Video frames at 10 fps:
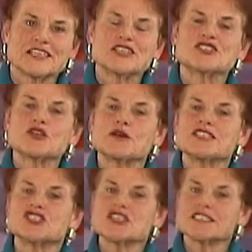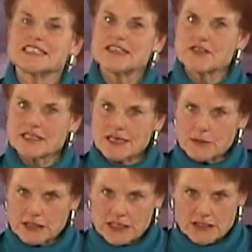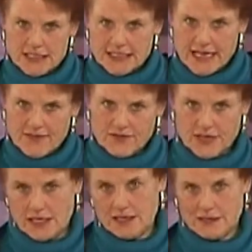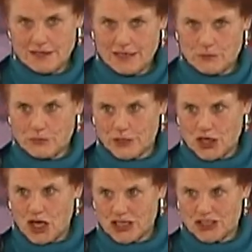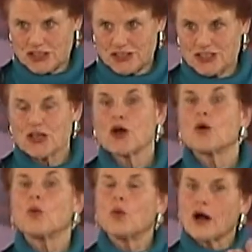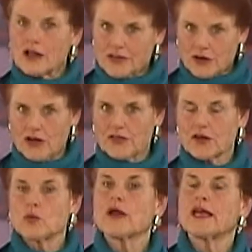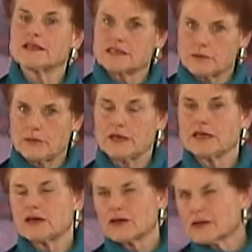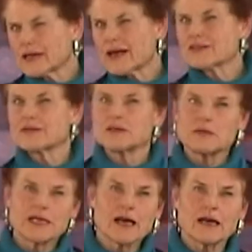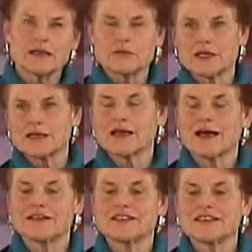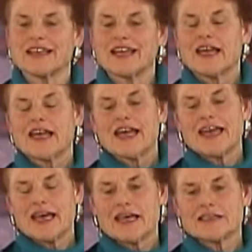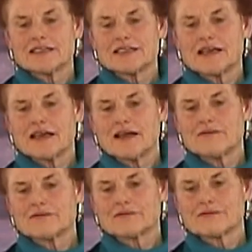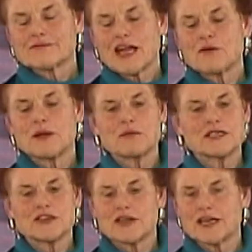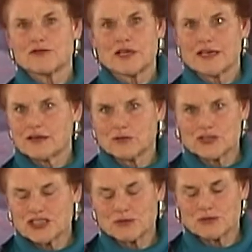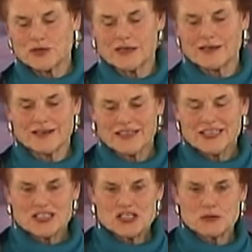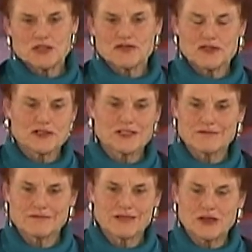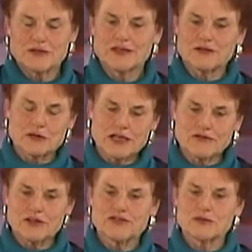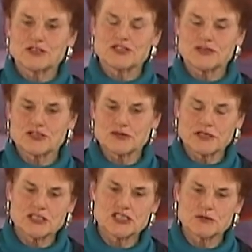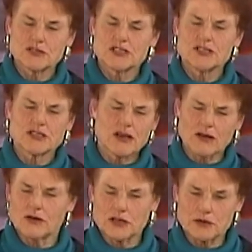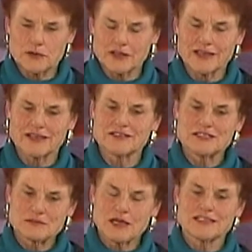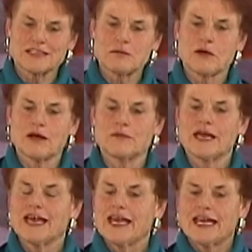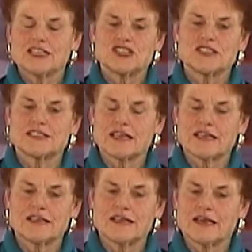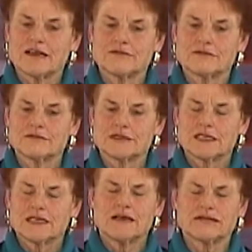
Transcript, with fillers: So it's just giving them a little safety and precautions while they're on their way to, you know, it allows them to be continent but incontinent. And um, I remember dear Henrietta, she, when she was first going, you know, recovering from her surgery and she was so humiliated. This is my stepmom. And she said, um, Oh,